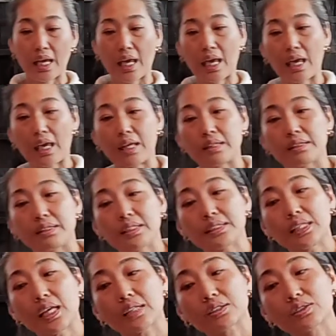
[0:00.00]
And this
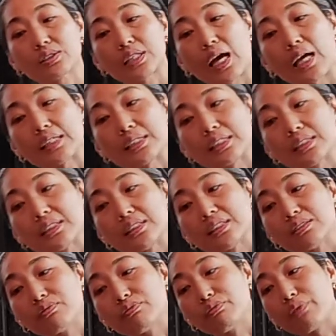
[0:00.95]
exercise
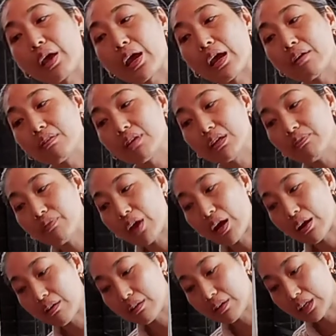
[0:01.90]
is very,
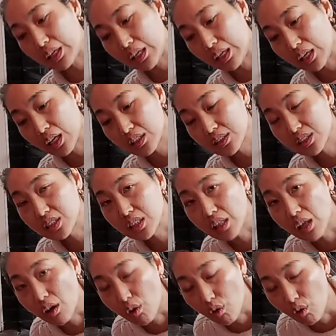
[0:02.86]
very
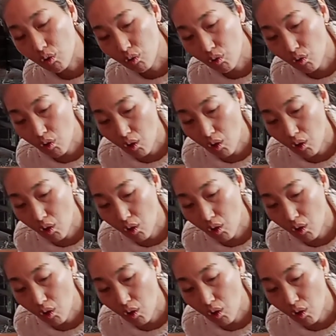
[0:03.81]
slow,